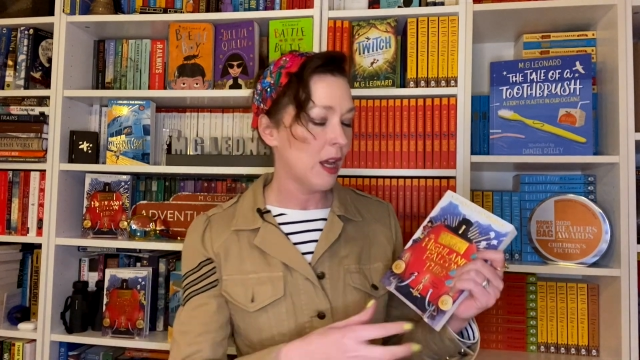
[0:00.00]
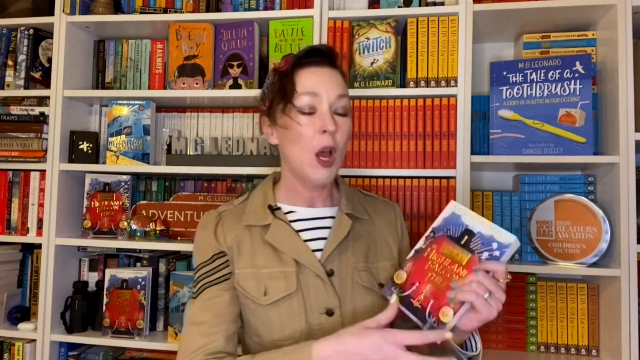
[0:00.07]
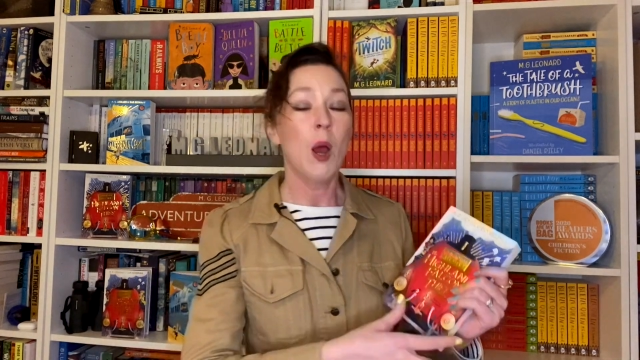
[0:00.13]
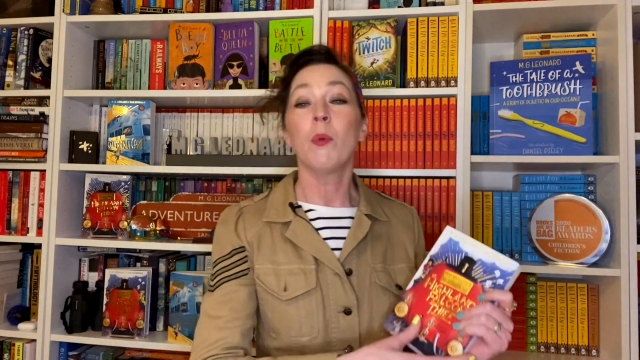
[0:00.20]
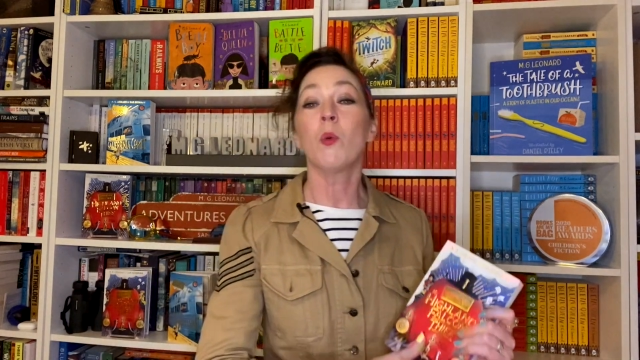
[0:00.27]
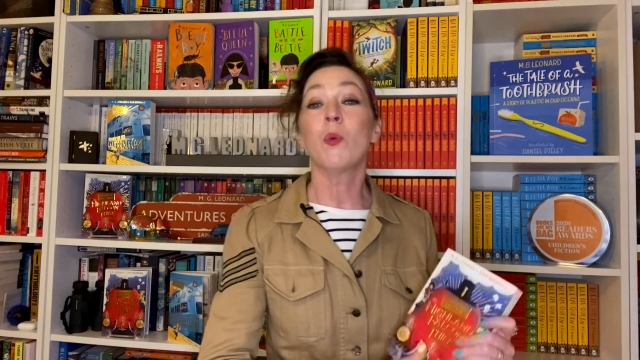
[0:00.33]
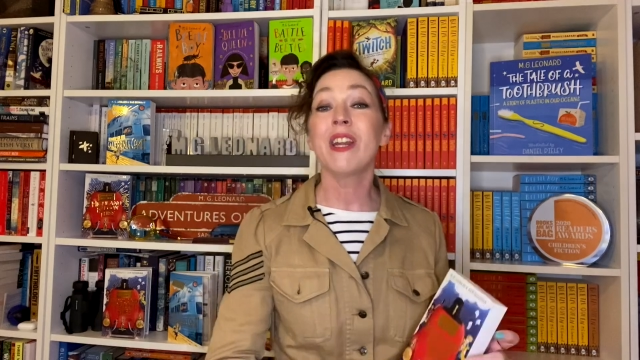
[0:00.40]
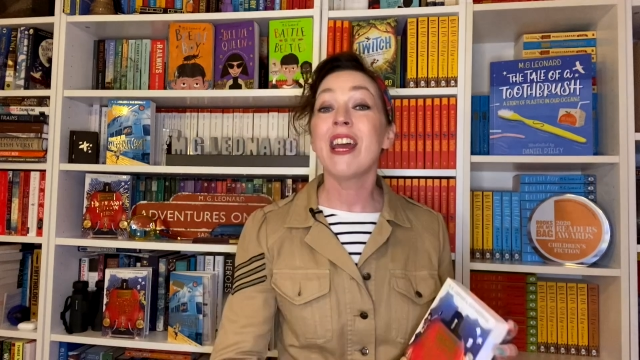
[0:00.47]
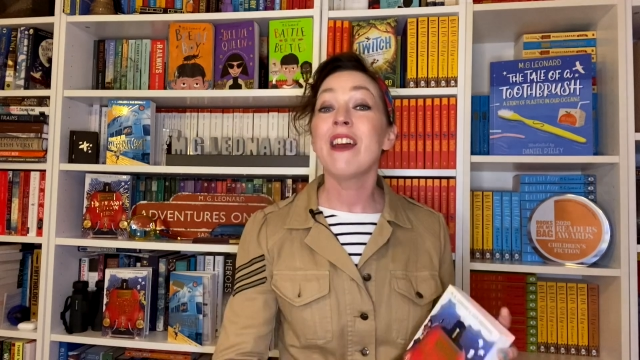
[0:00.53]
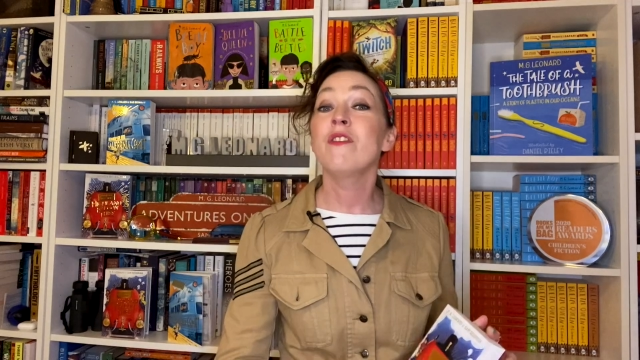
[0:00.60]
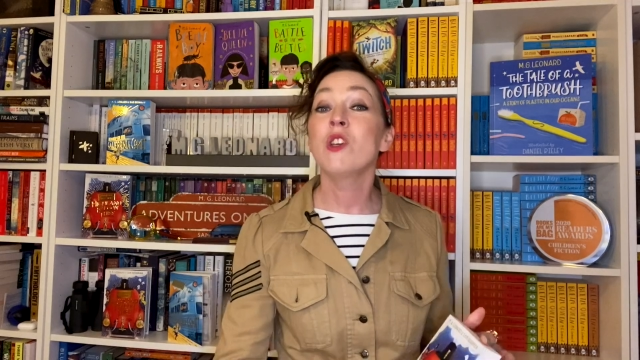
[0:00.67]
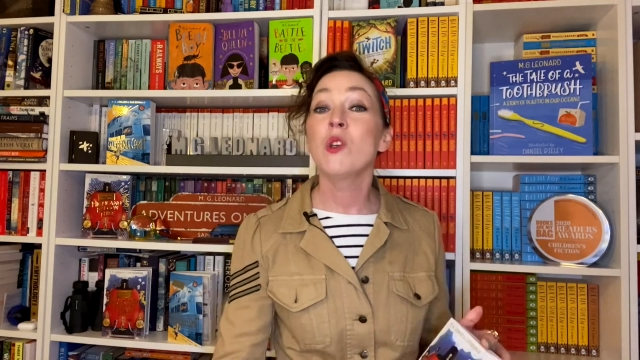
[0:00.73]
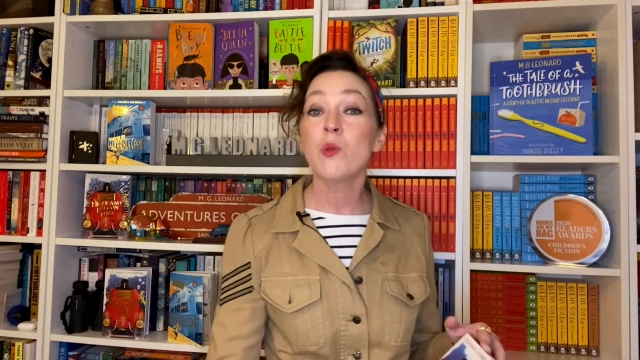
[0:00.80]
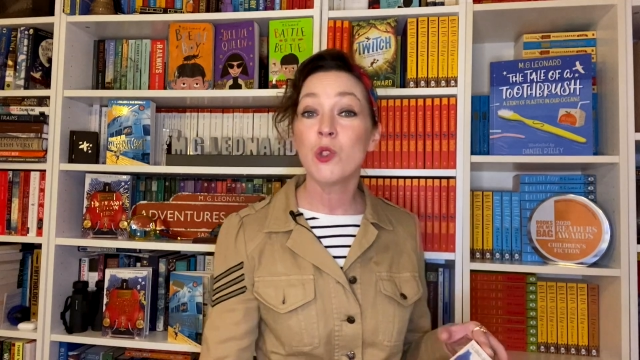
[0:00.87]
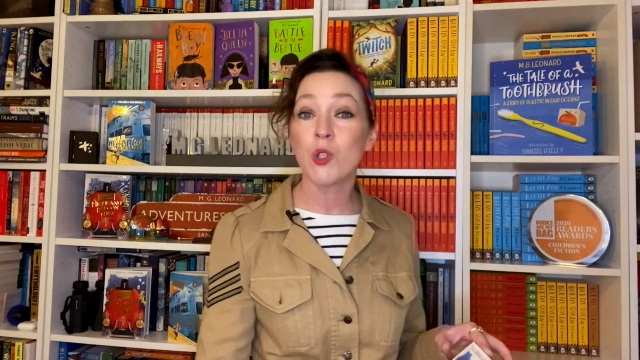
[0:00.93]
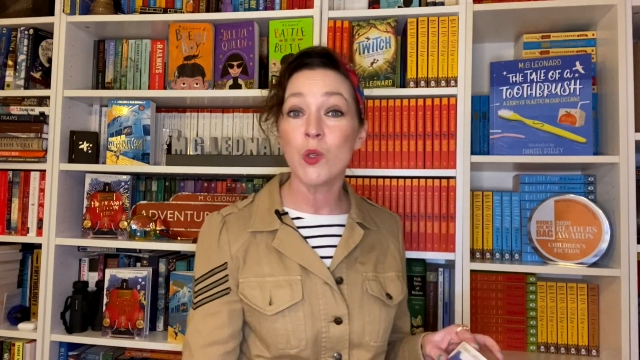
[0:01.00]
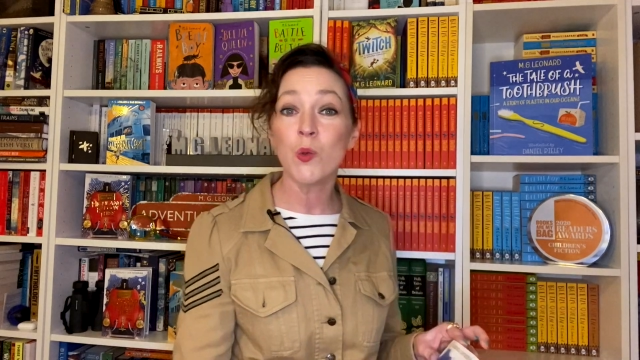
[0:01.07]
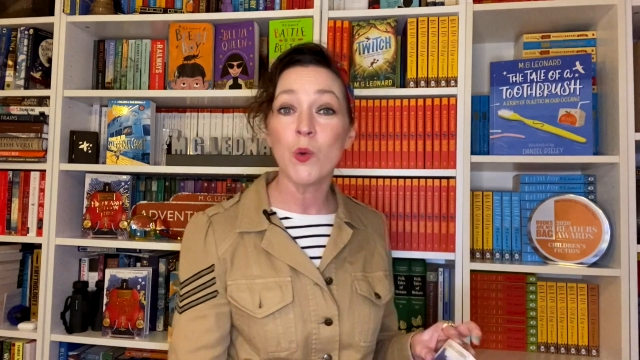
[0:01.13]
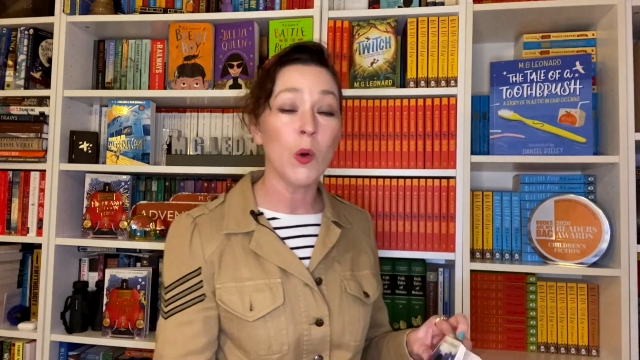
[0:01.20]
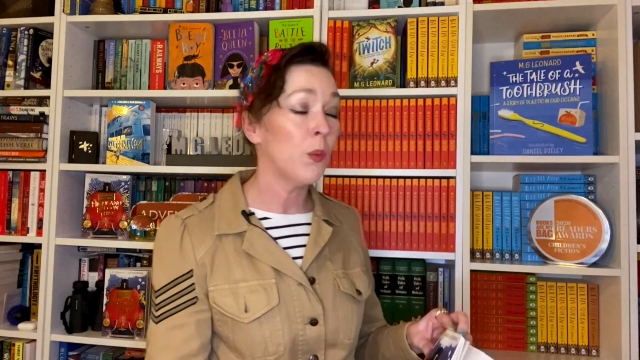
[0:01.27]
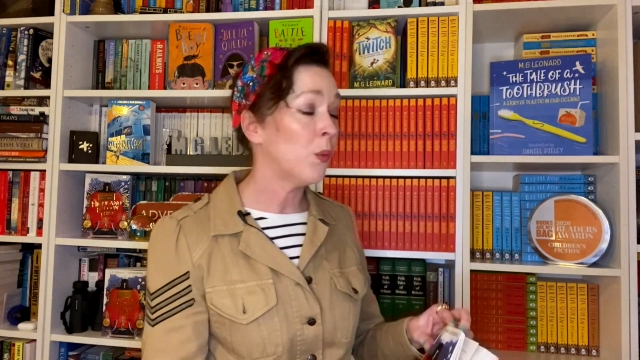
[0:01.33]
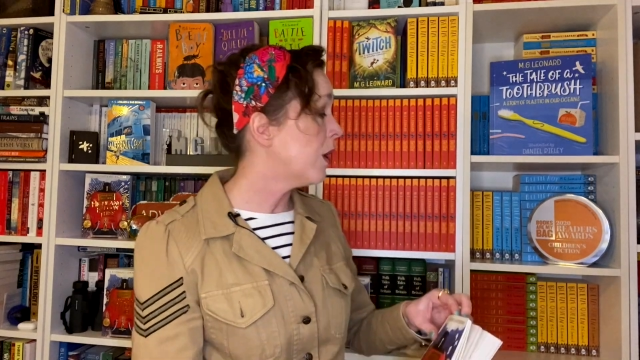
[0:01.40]
But whatever you do
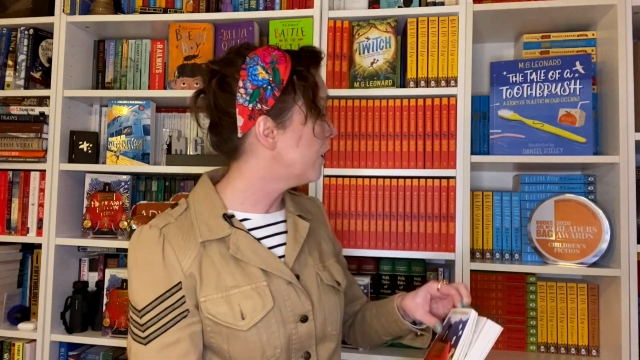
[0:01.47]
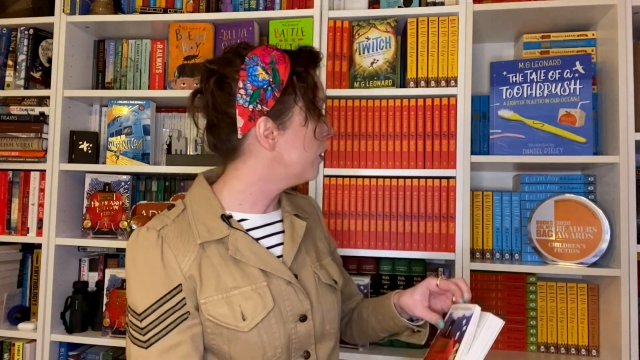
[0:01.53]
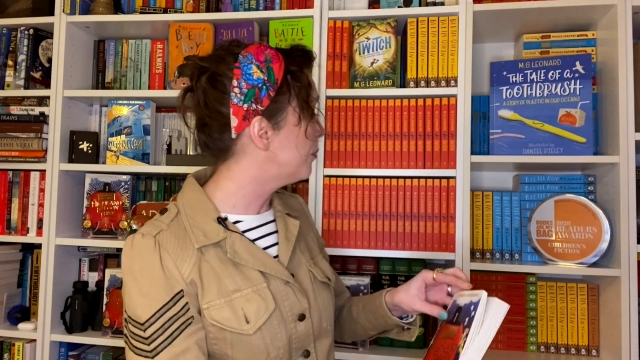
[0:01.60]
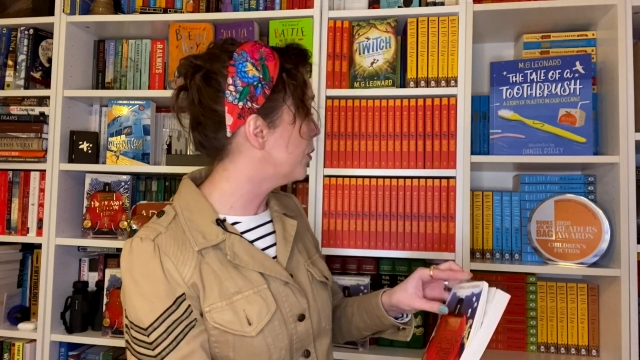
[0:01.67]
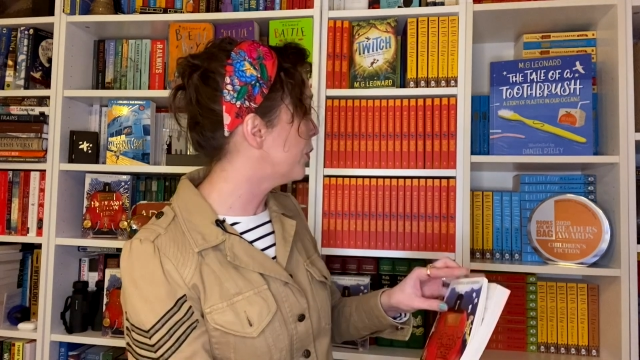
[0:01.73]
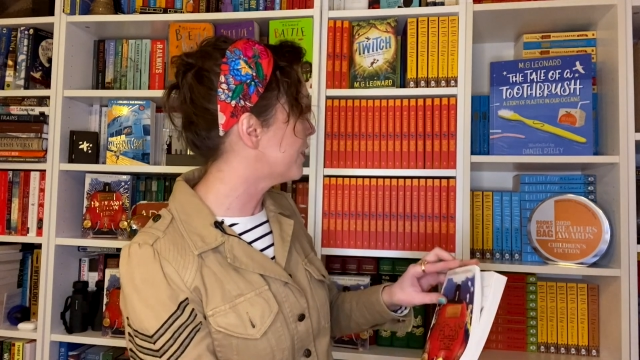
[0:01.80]
on World Book